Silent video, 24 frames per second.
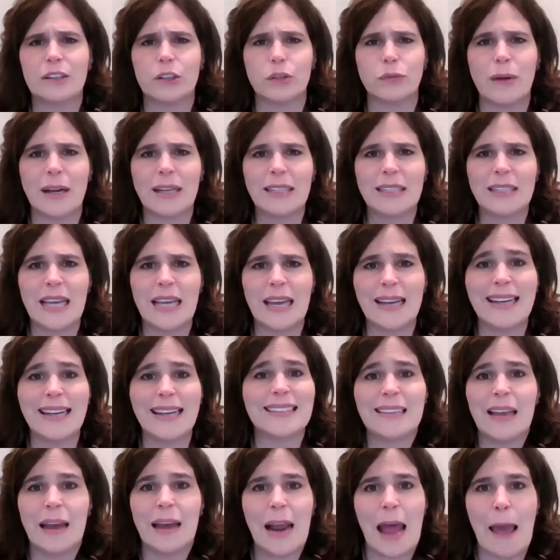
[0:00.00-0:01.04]
right setting,
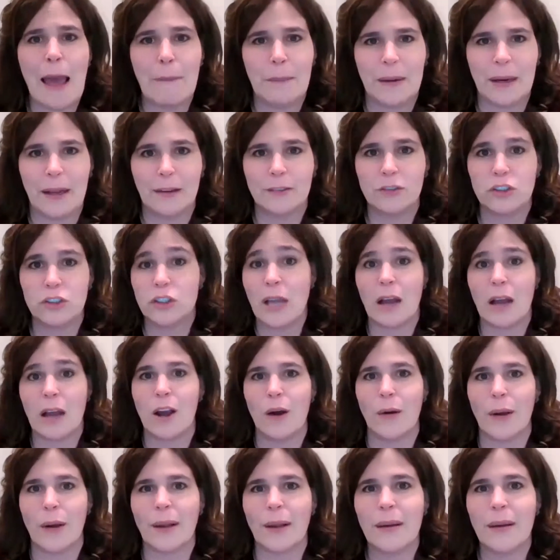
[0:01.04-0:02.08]
it's not happening. She's not
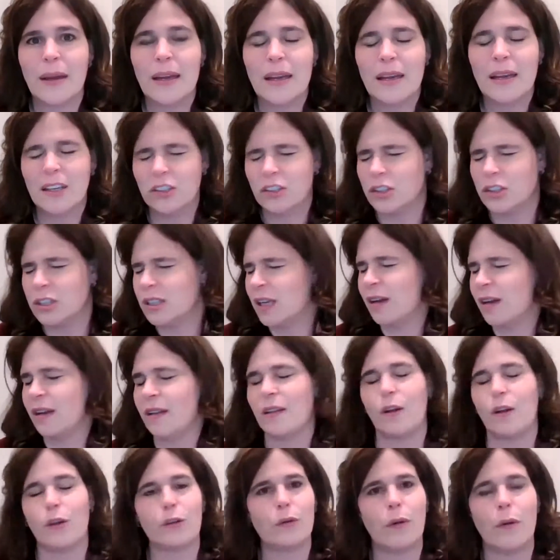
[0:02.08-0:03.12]
going. She's sitting
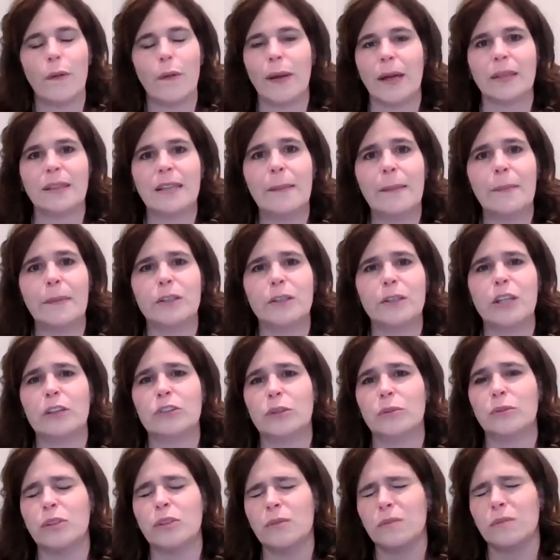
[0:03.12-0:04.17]
there throwing a temper
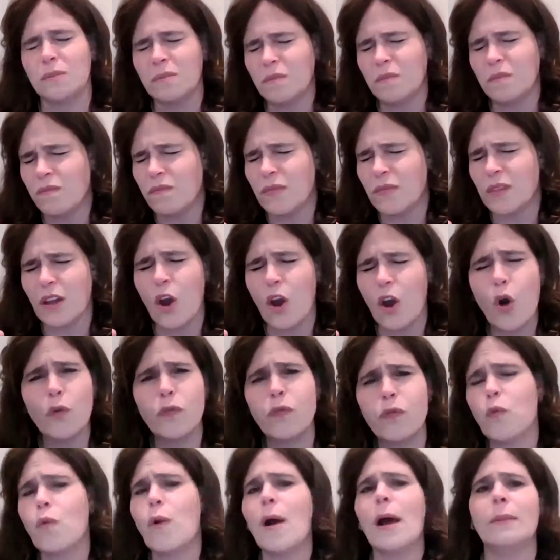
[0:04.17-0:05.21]
tantrum, she's
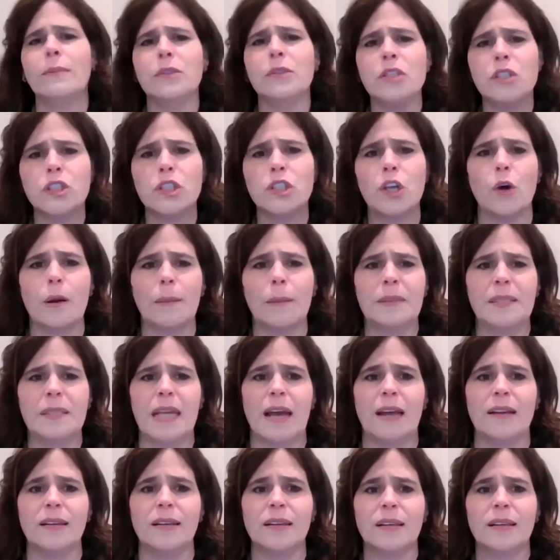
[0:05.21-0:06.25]
overwhelmed, so
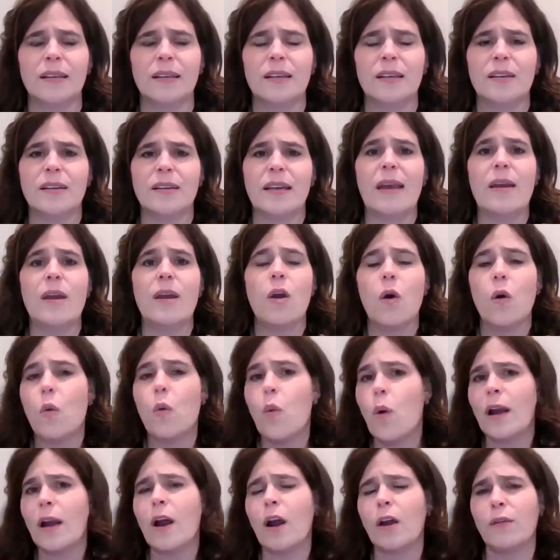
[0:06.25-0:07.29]
upset. Okay,
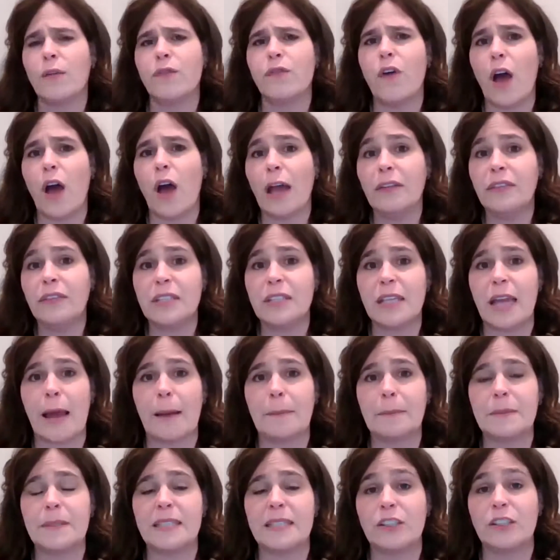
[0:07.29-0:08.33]
what are 5
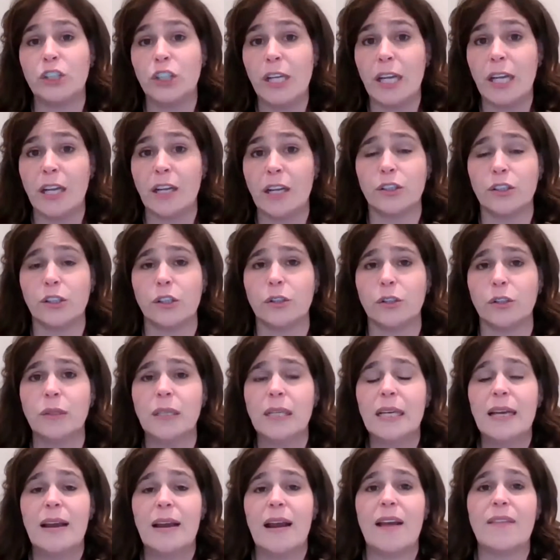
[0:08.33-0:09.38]
steps that she can do
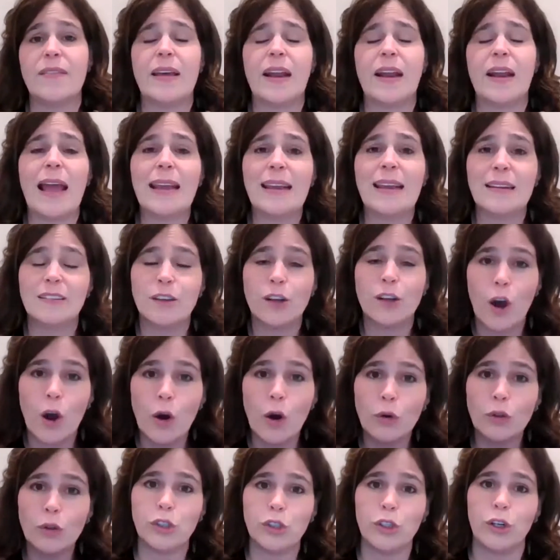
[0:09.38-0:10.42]
and that I can
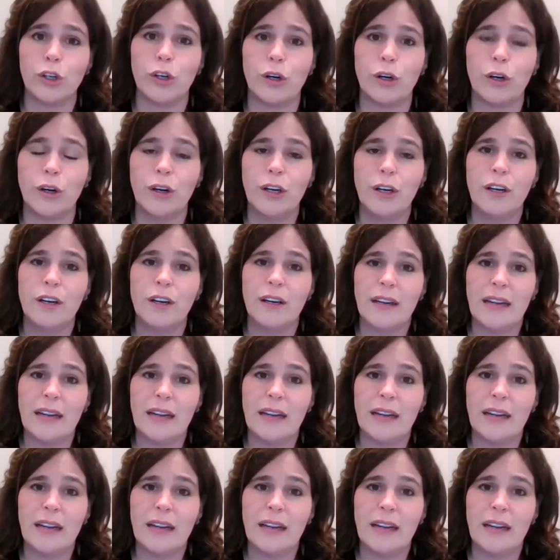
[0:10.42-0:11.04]
coach her